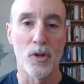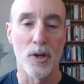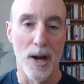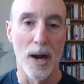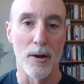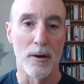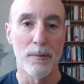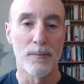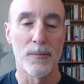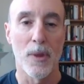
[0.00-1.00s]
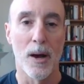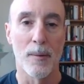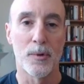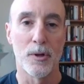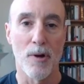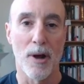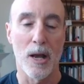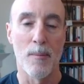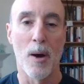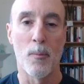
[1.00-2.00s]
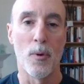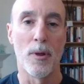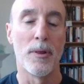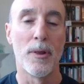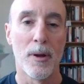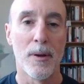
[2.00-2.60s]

together to try to come up with